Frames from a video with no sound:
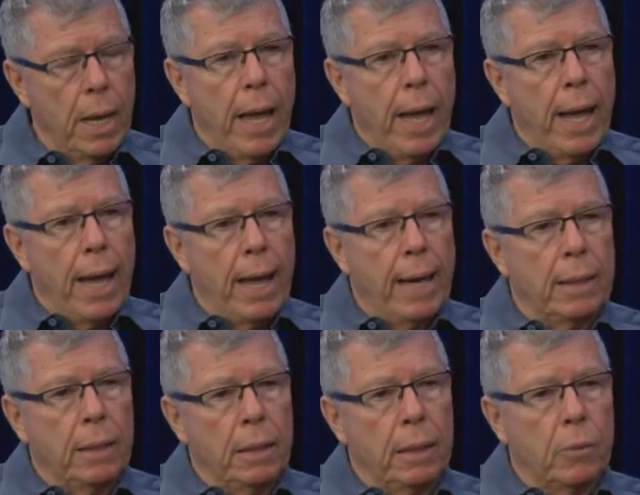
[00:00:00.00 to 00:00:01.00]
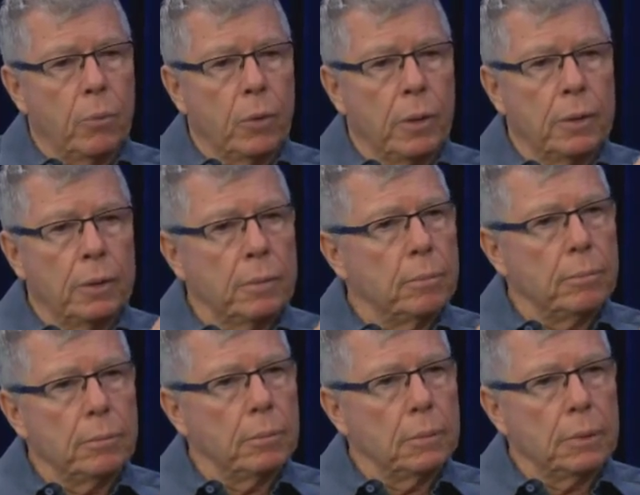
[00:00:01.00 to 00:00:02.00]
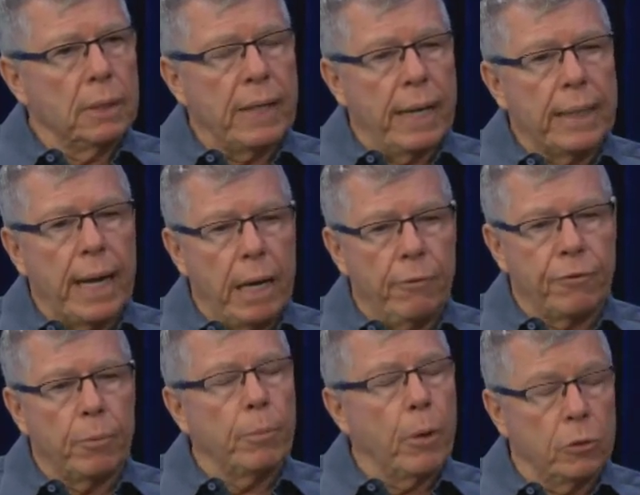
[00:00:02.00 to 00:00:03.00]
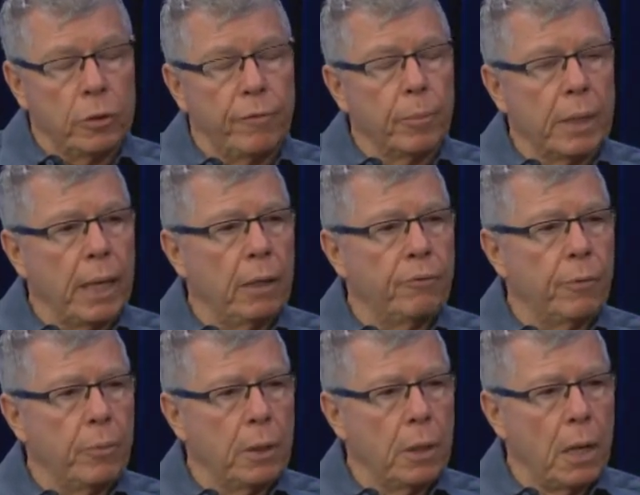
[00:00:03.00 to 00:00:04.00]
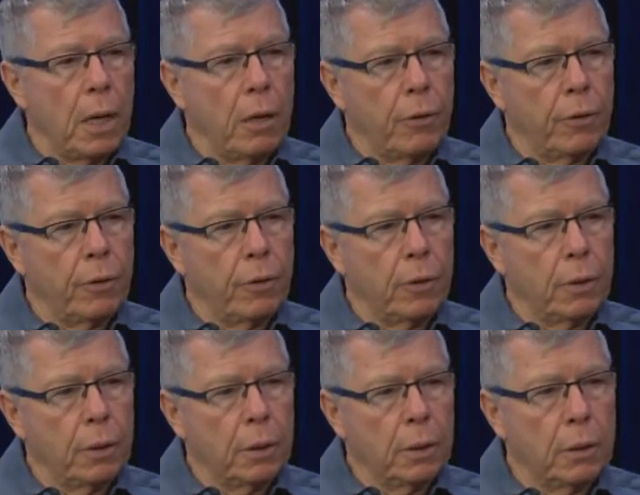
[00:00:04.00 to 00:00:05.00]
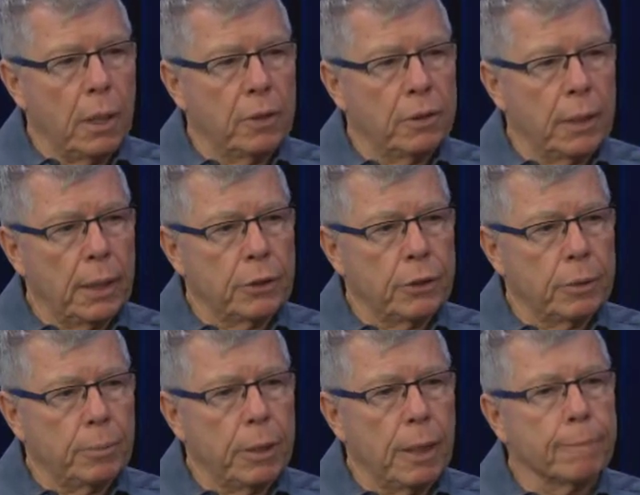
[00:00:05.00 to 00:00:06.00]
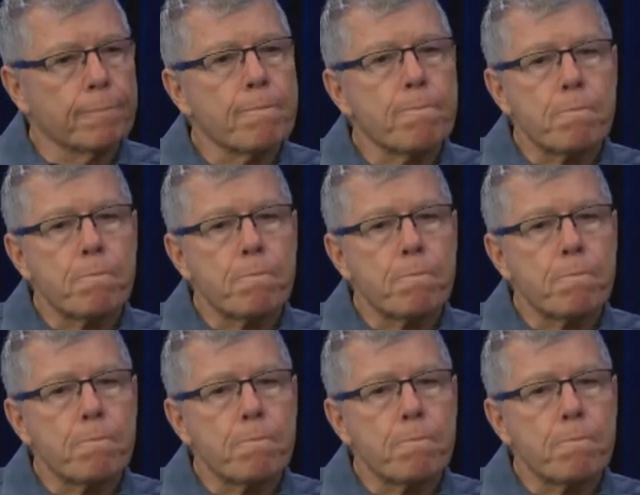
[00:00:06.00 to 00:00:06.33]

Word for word: Mm -hmm. And it would, they came from, most of them came from the north. Okay. The north section. Yeah.